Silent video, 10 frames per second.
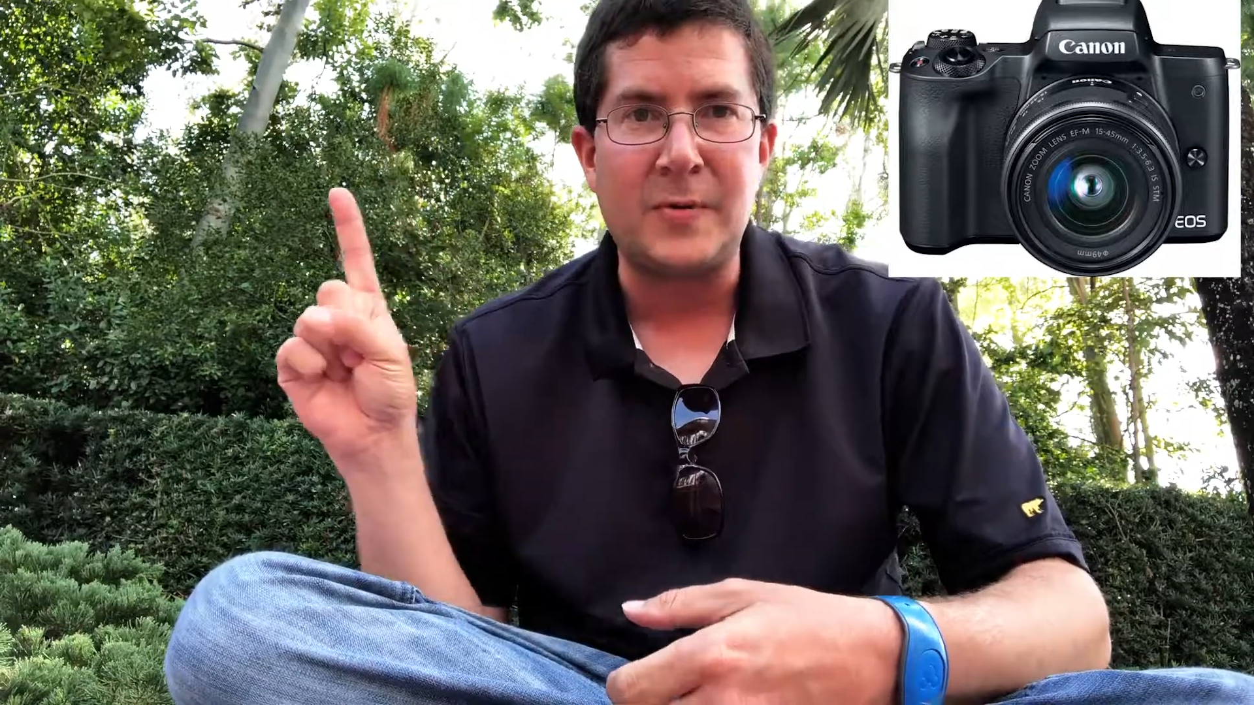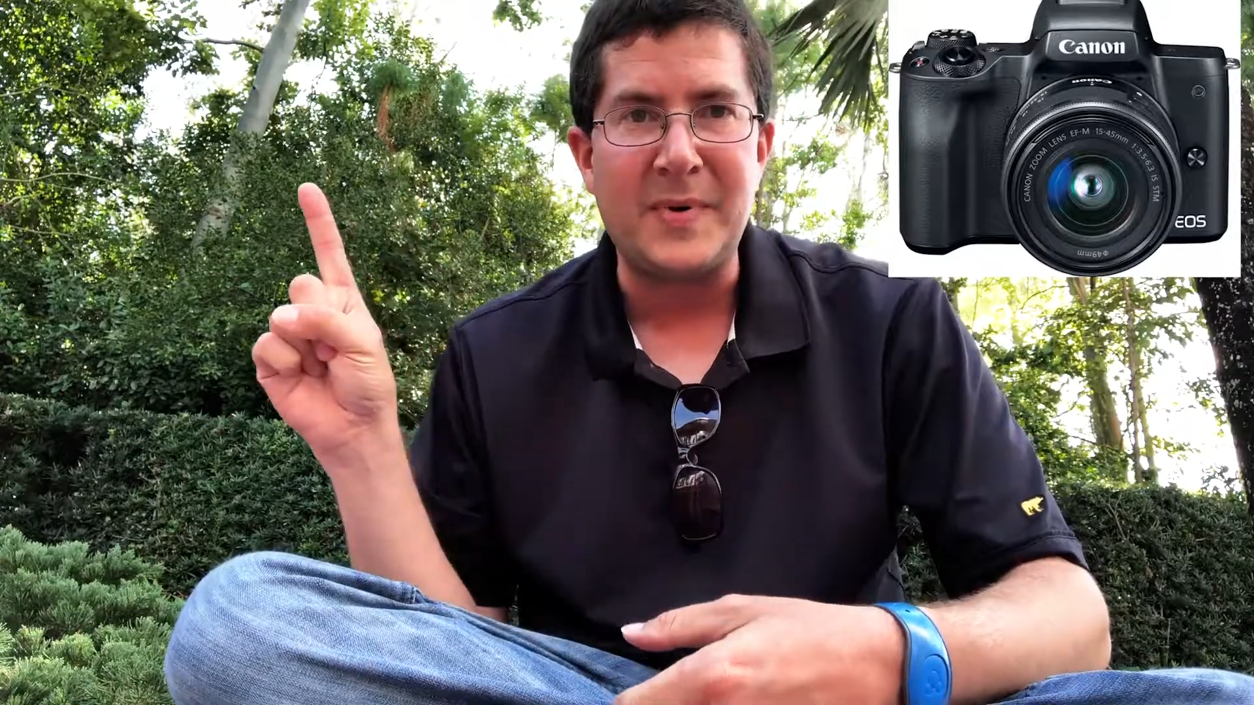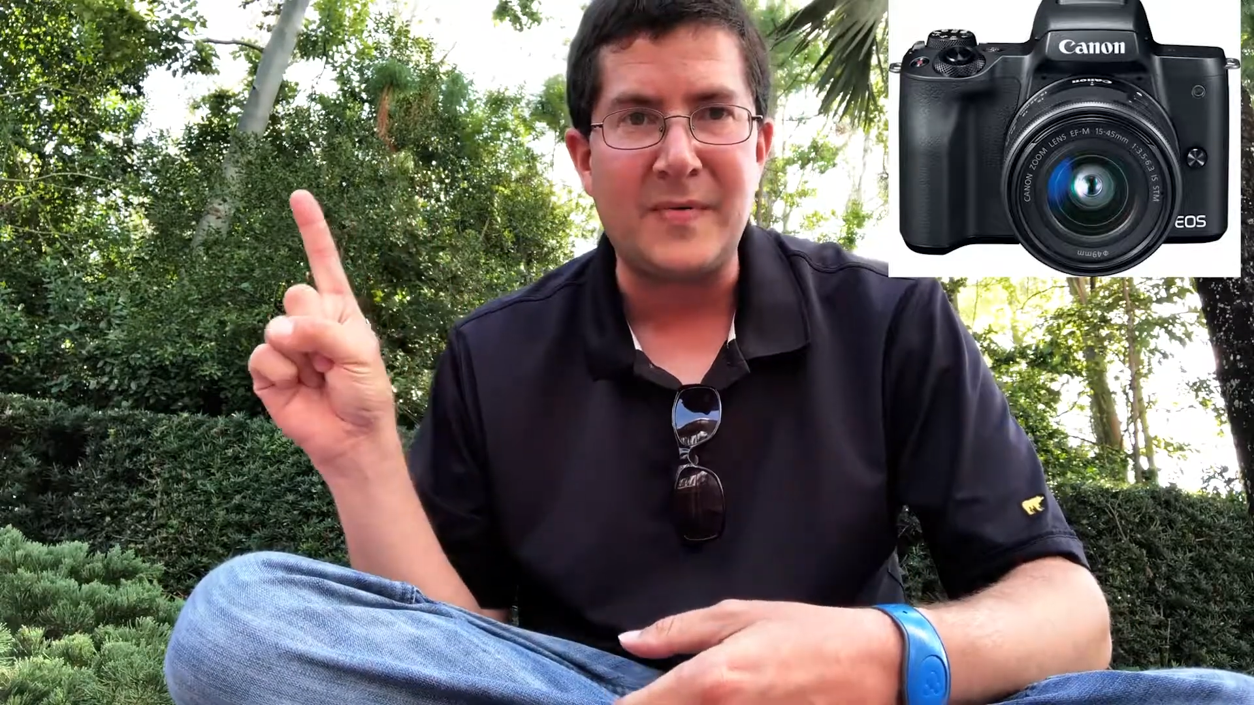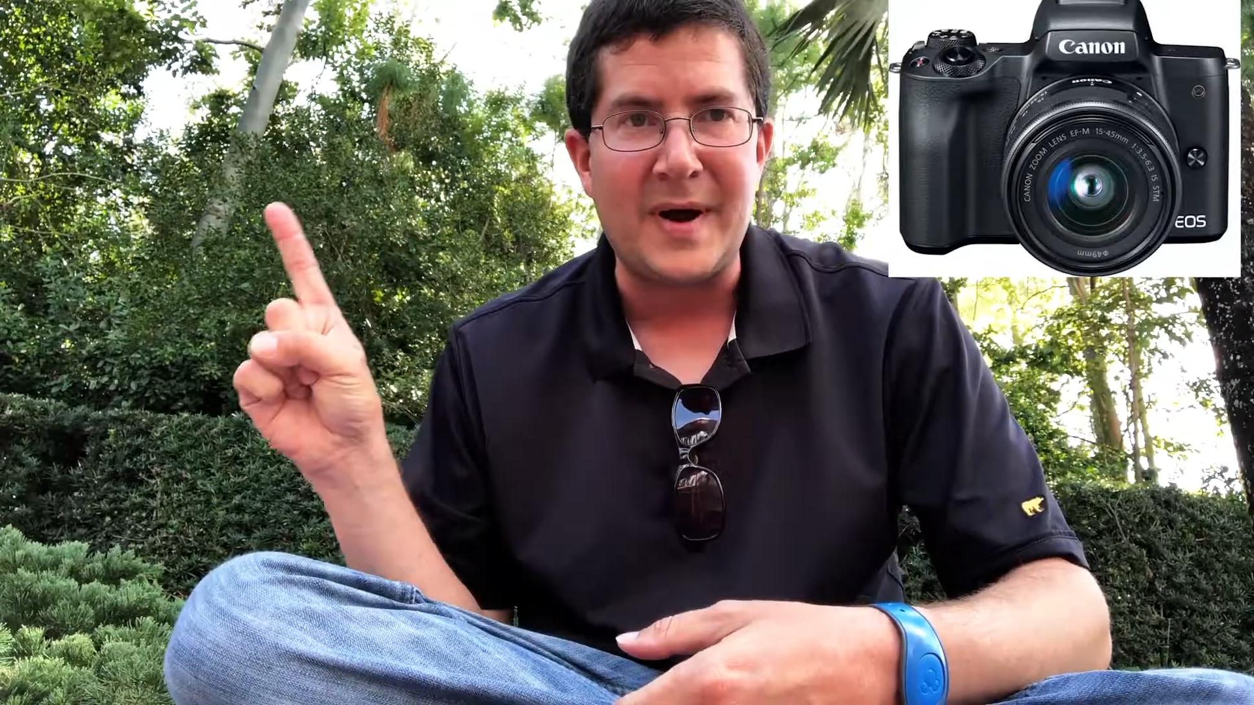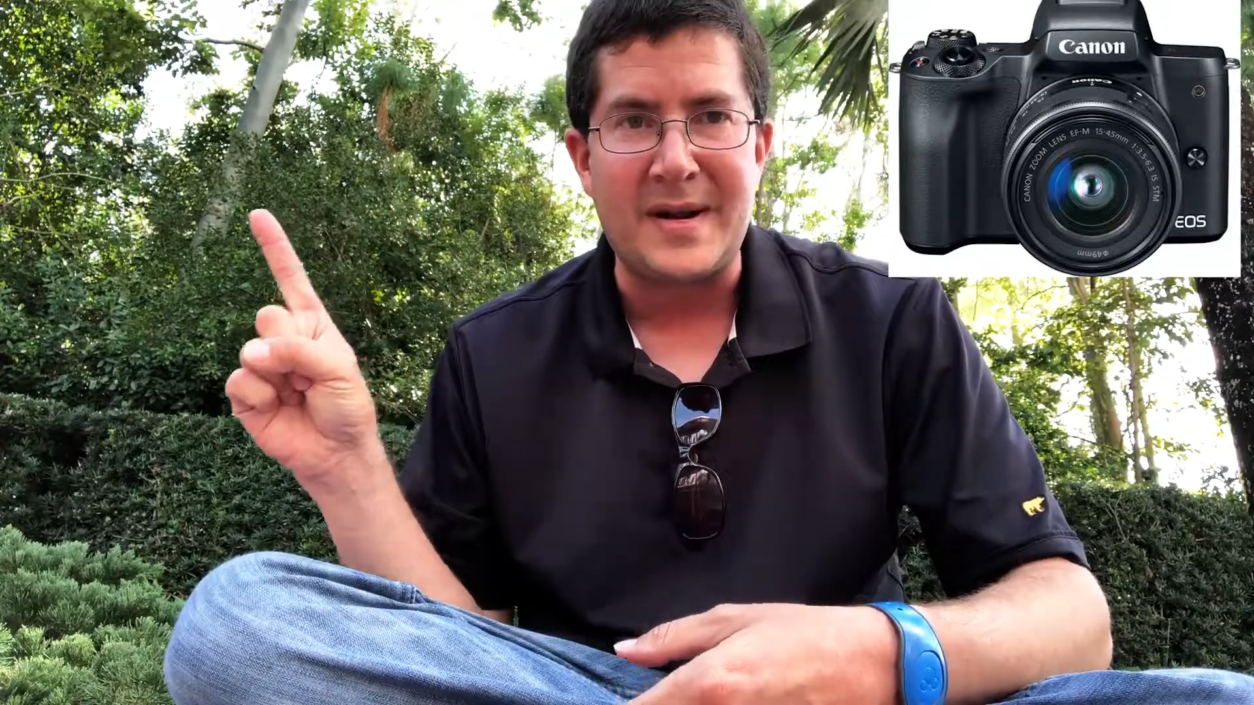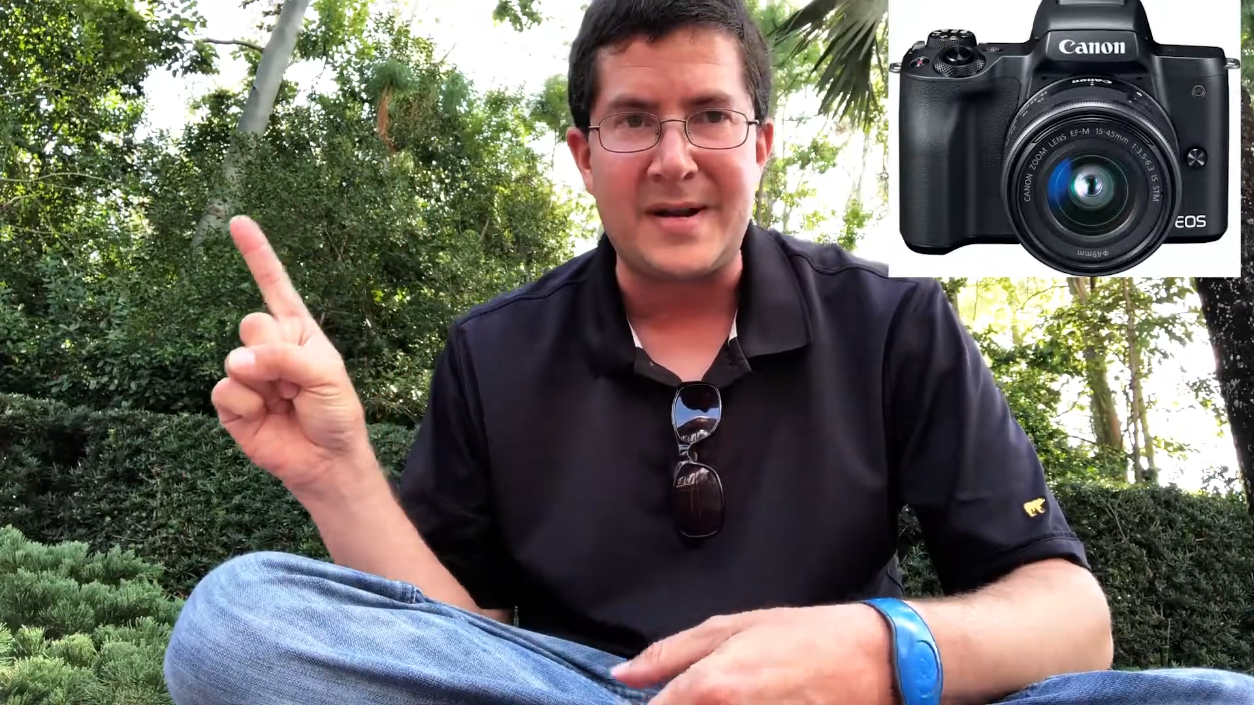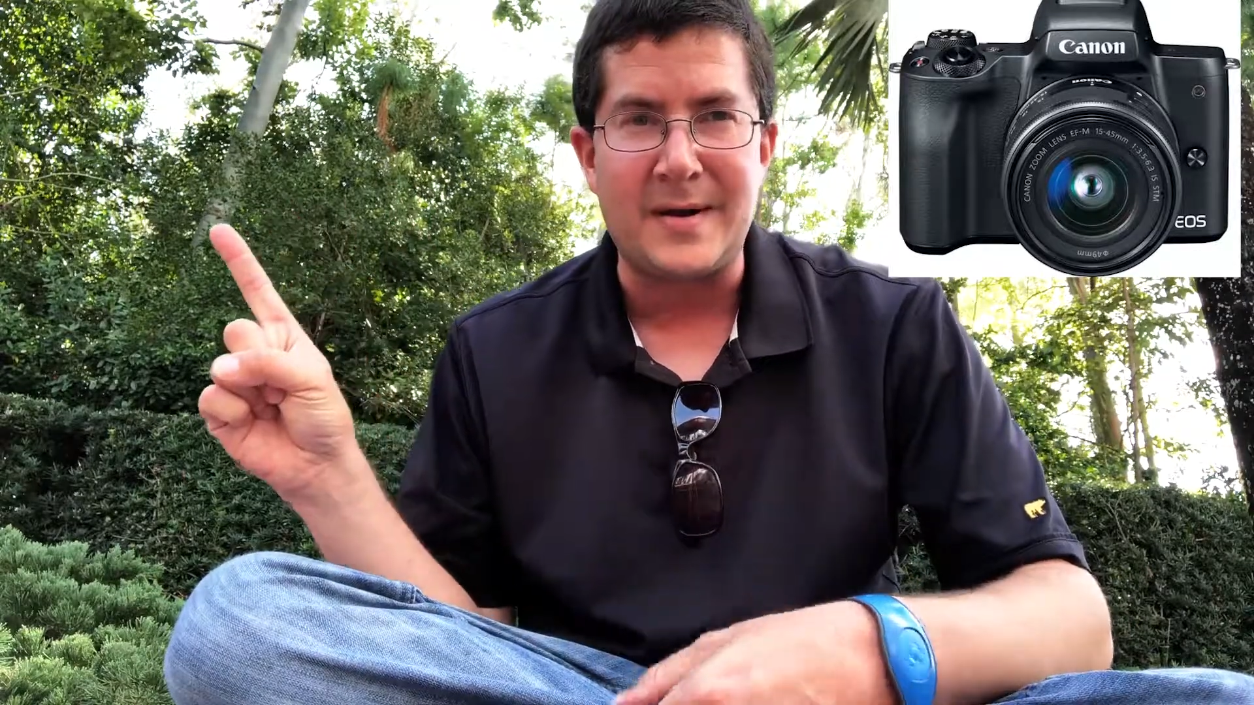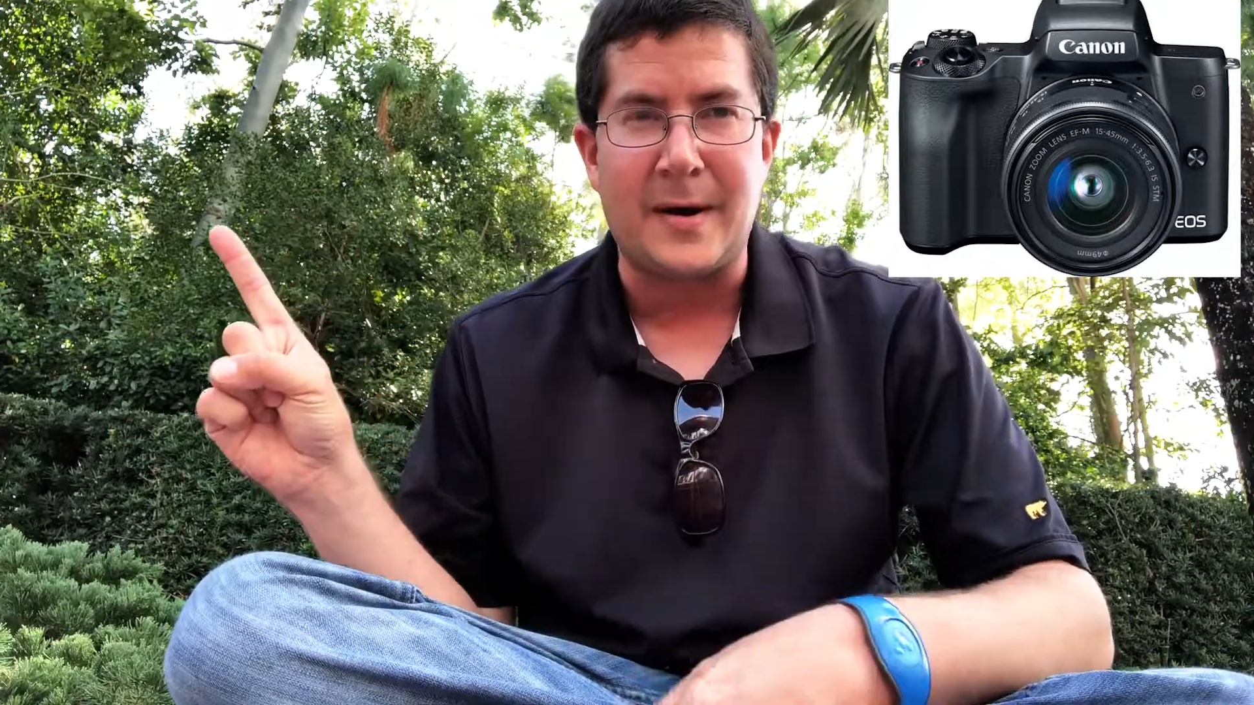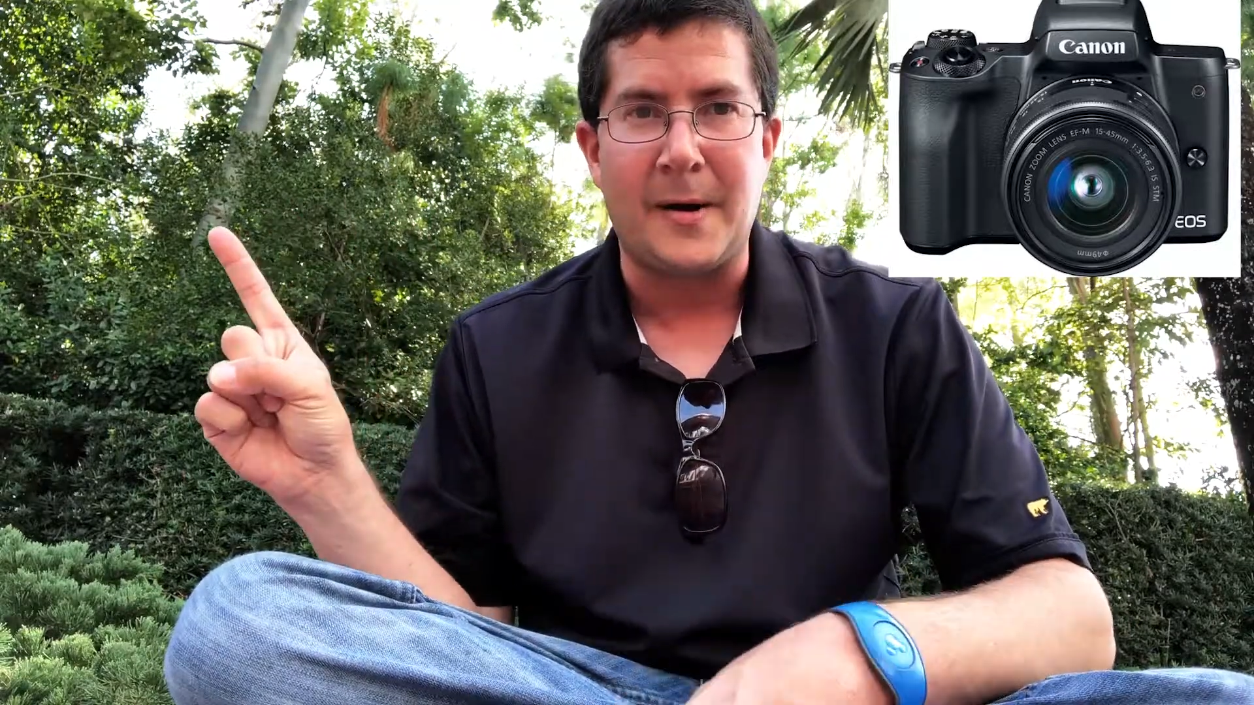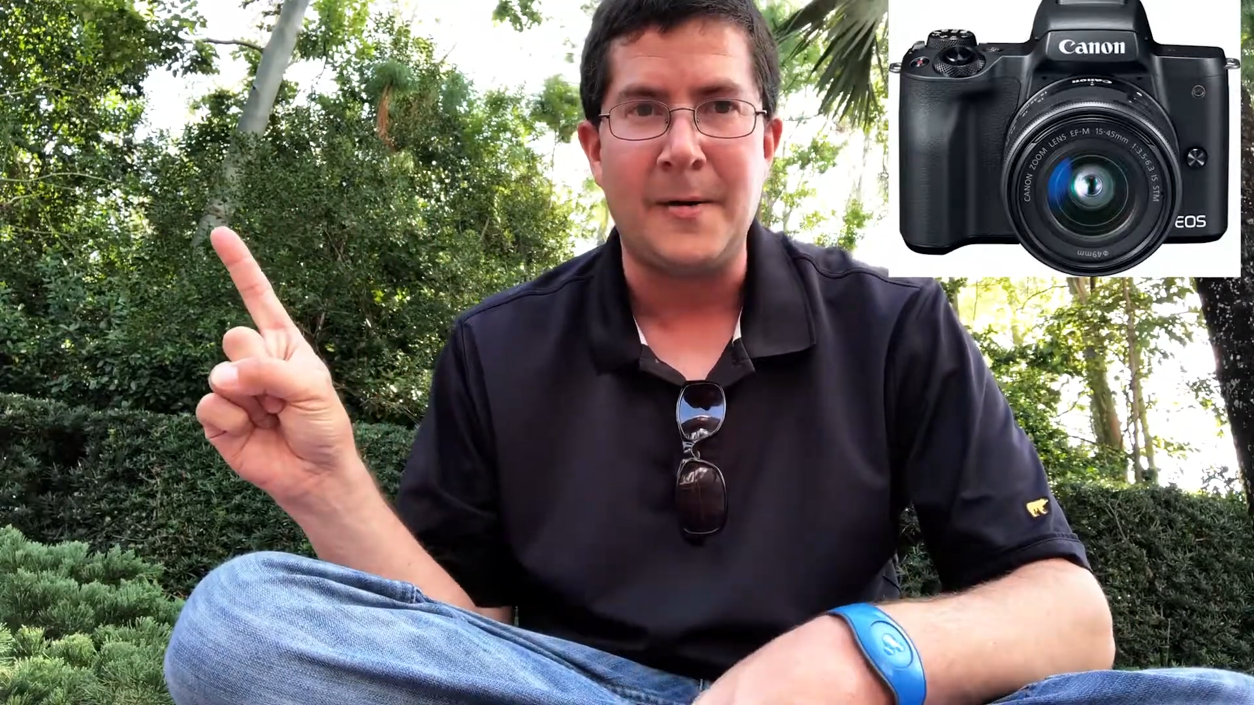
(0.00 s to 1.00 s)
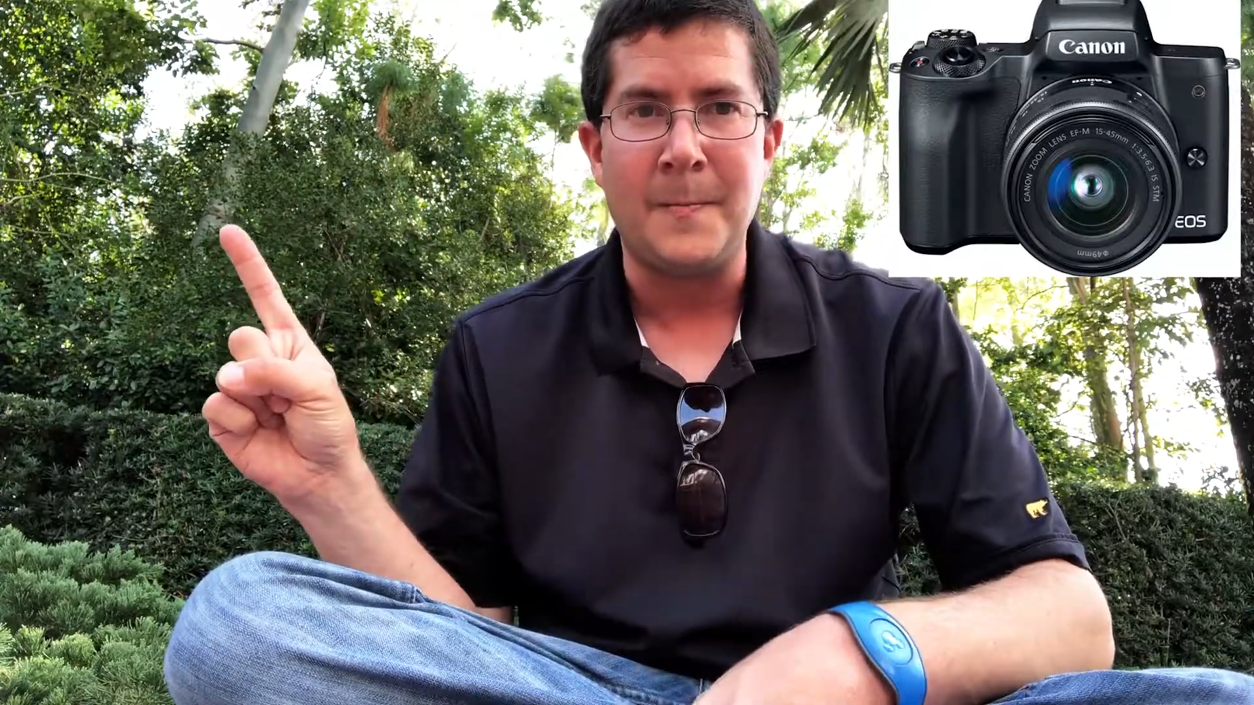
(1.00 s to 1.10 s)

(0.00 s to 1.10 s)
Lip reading: will be right here.